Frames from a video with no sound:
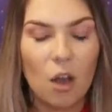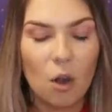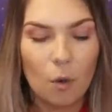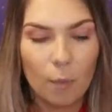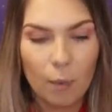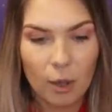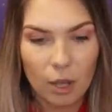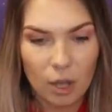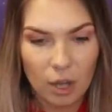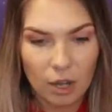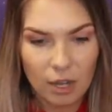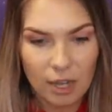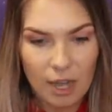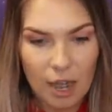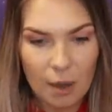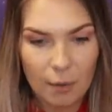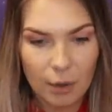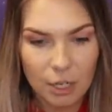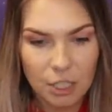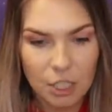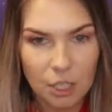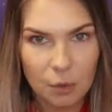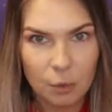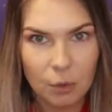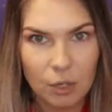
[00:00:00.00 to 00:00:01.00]
oh my God, now
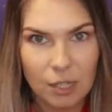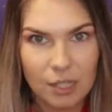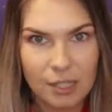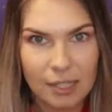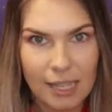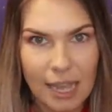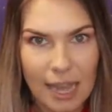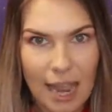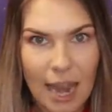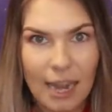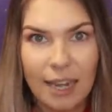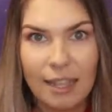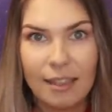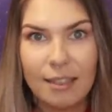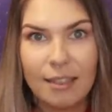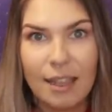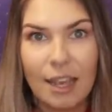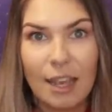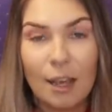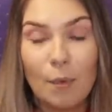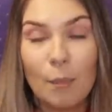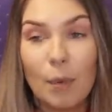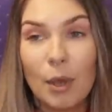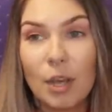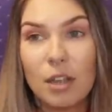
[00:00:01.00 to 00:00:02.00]
I don't want to say
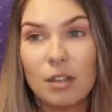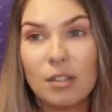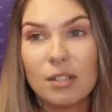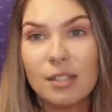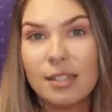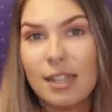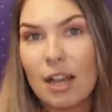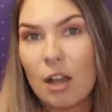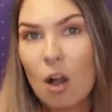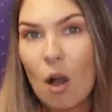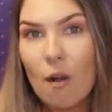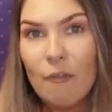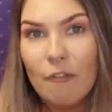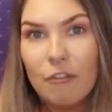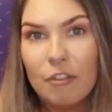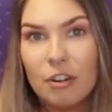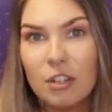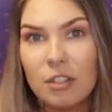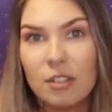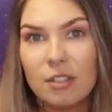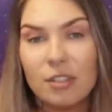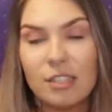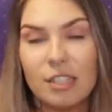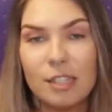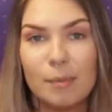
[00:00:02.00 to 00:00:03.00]
anything because their
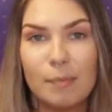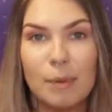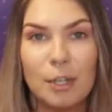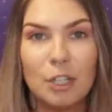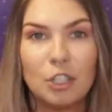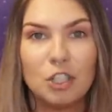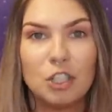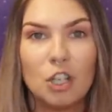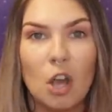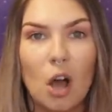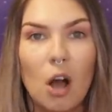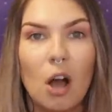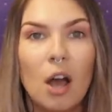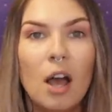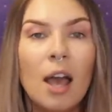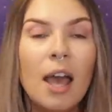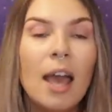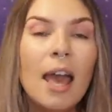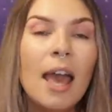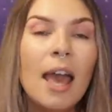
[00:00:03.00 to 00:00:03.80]
confidence has been shot.